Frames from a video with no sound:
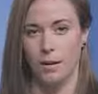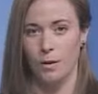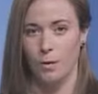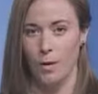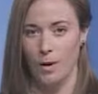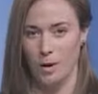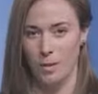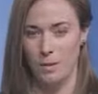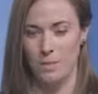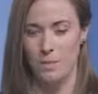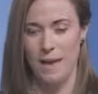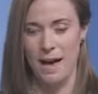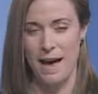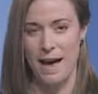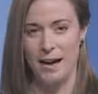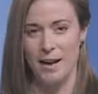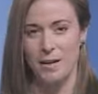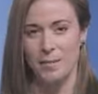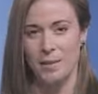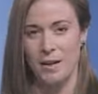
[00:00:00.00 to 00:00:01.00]
Welcome
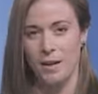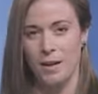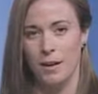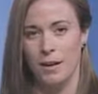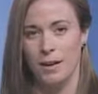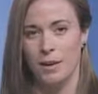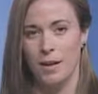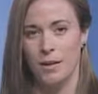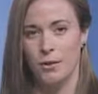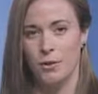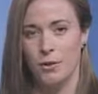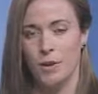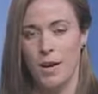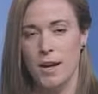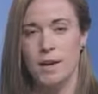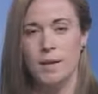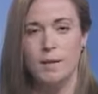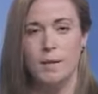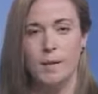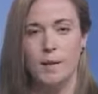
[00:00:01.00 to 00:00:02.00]
back.
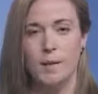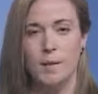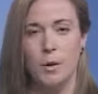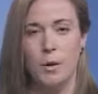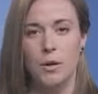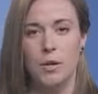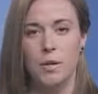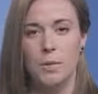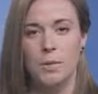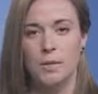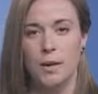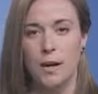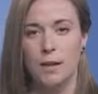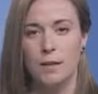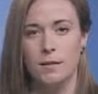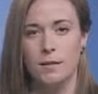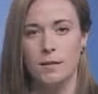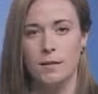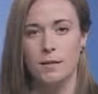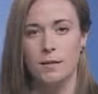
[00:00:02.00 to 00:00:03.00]
Yesterday, a ceremony was
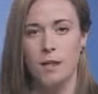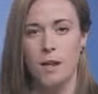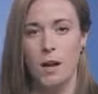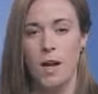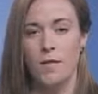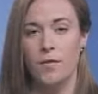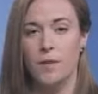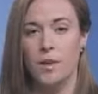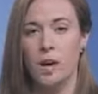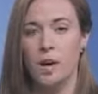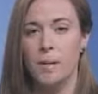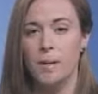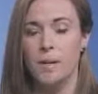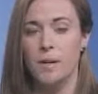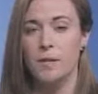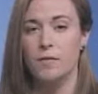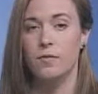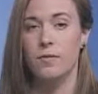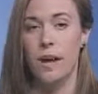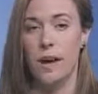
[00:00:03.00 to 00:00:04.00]
held to see off a
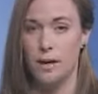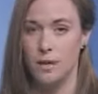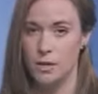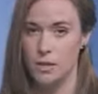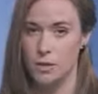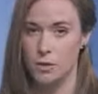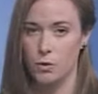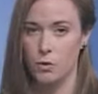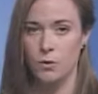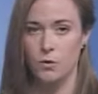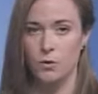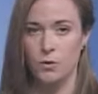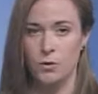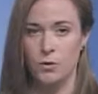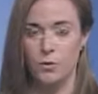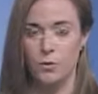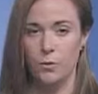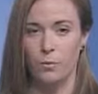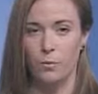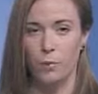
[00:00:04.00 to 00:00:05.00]
company of 90
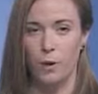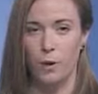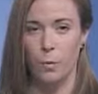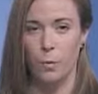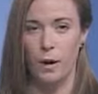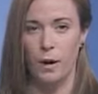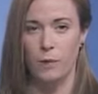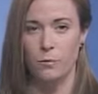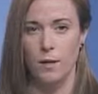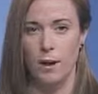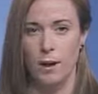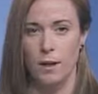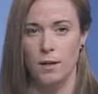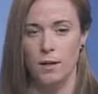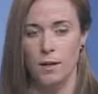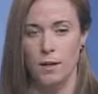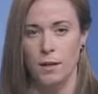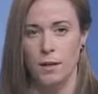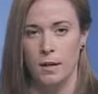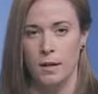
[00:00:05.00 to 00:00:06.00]
soldiers from Fort
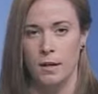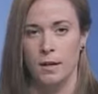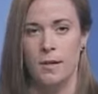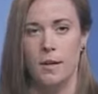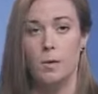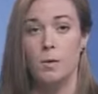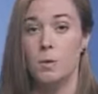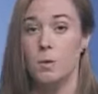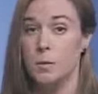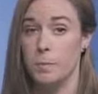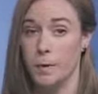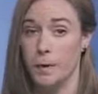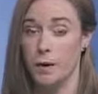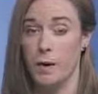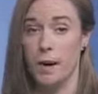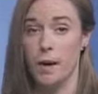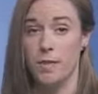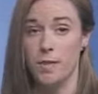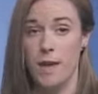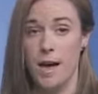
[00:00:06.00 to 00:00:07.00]
Wainwright. They will
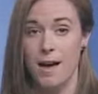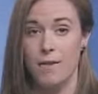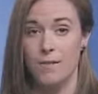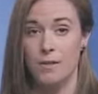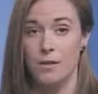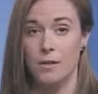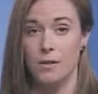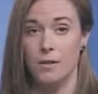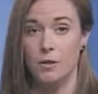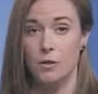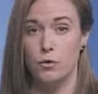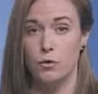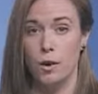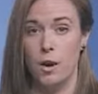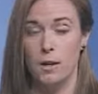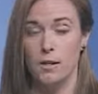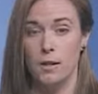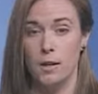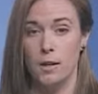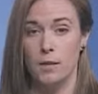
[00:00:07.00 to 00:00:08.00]
spearhead the efforts in the
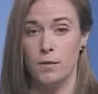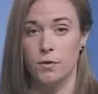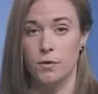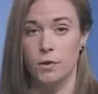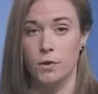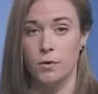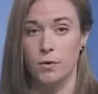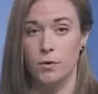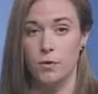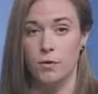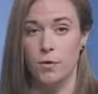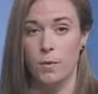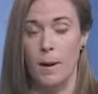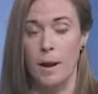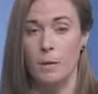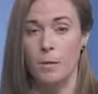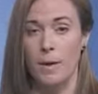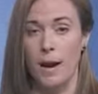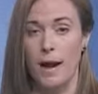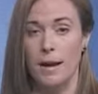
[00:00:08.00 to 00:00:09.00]
drawdown of soldiers from
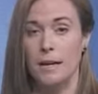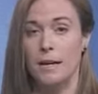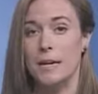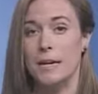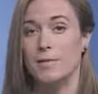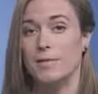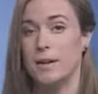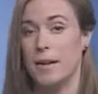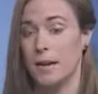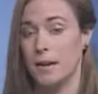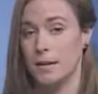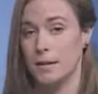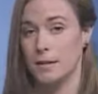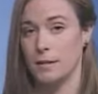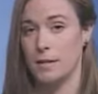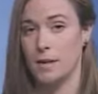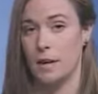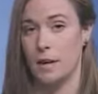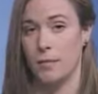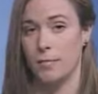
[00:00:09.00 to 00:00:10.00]
Iraq and
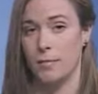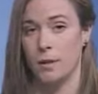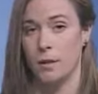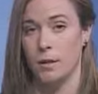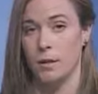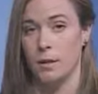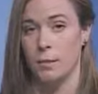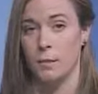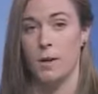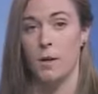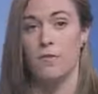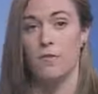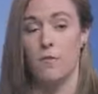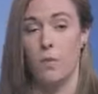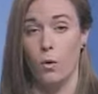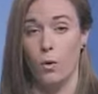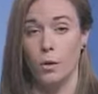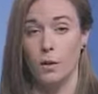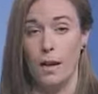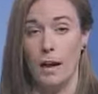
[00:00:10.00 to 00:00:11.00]
Afghanistan. We have
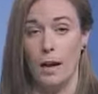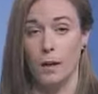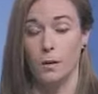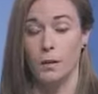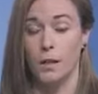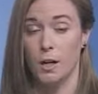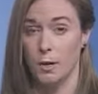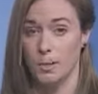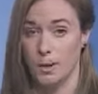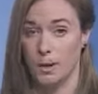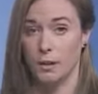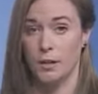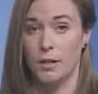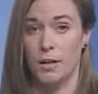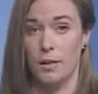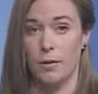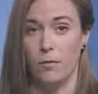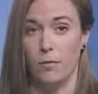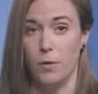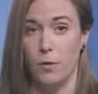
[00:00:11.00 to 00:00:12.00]
more now in our
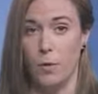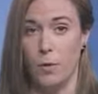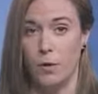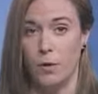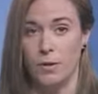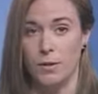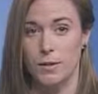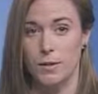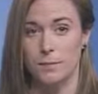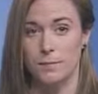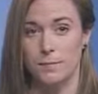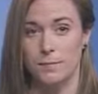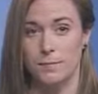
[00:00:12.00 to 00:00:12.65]
military report.